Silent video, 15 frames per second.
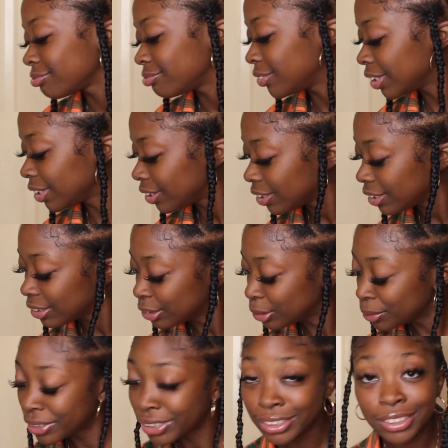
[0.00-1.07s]
Nothing
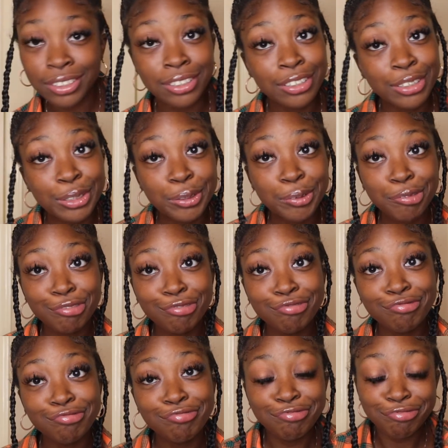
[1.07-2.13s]
new, nothing new.
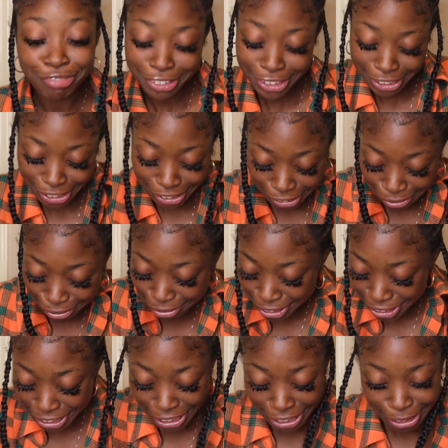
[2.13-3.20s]
Nothing new,
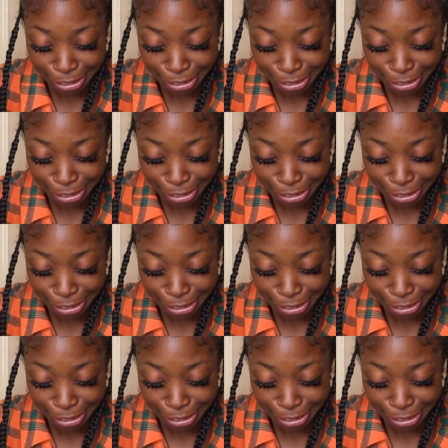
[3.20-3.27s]
nothing